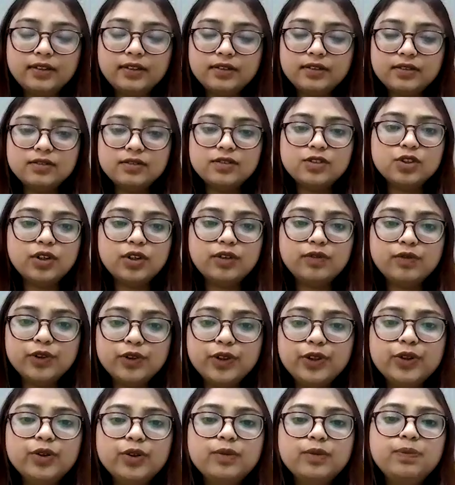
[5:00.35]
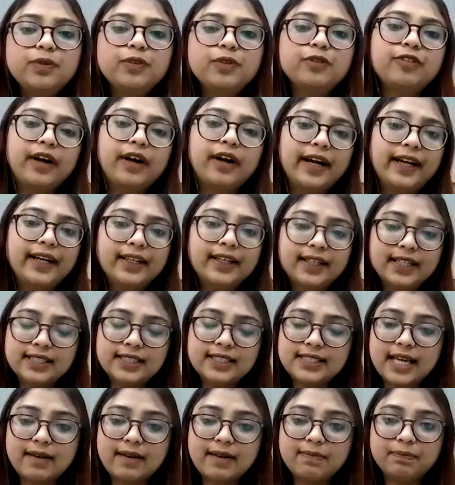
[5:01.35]
And John, would you provide an
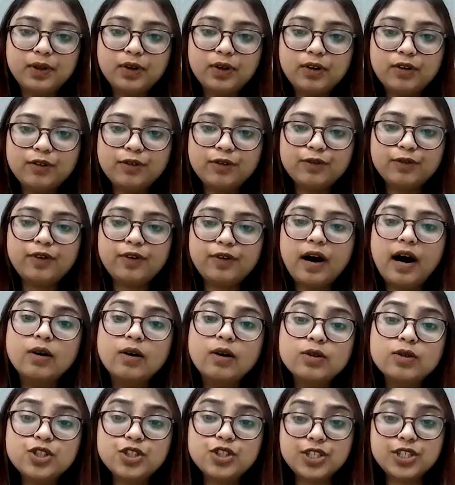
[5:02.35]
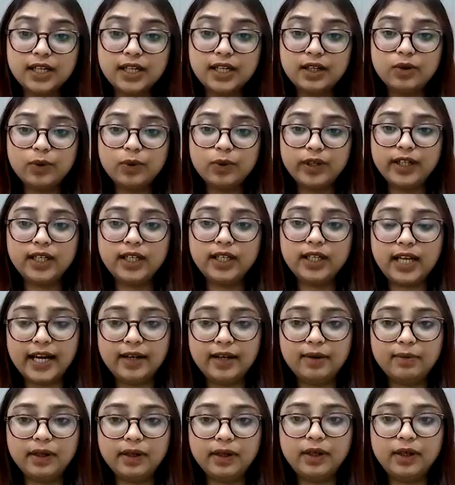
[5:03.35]
example of how GL coding
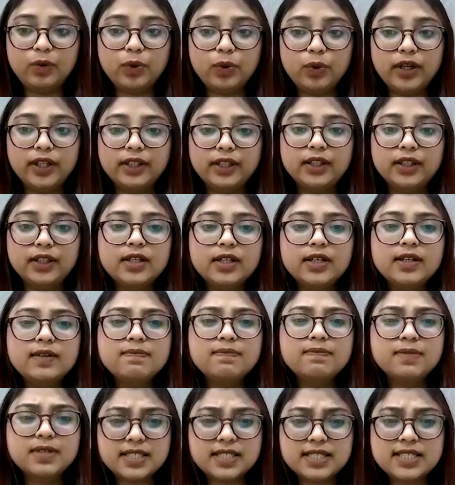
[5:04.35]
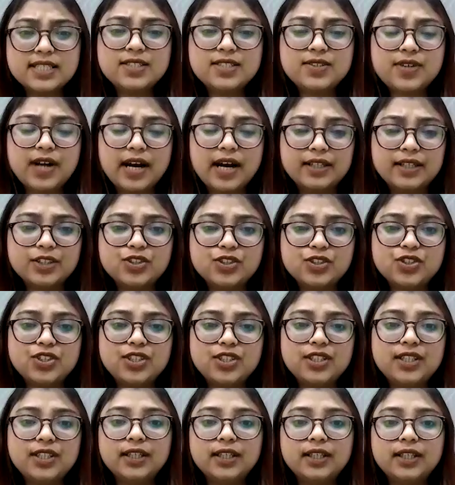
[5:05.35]
alignment with business
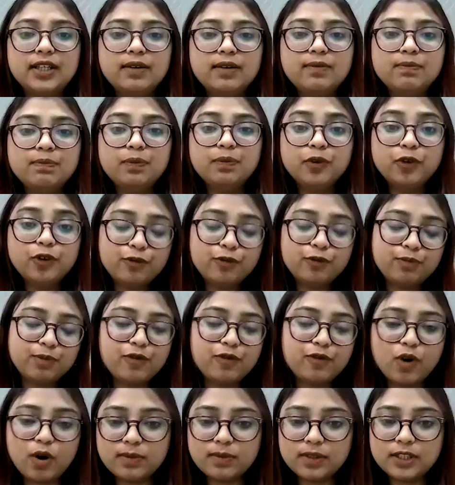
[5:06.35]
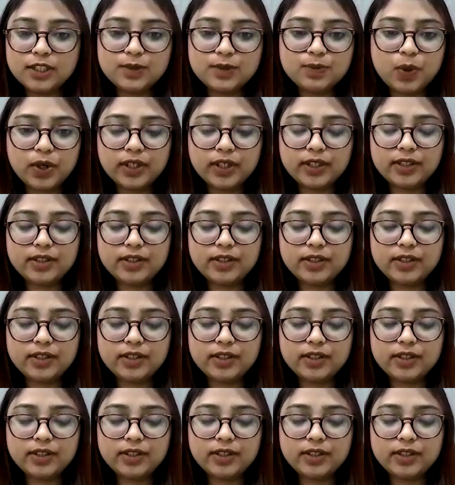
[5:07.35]
strategy can improve performance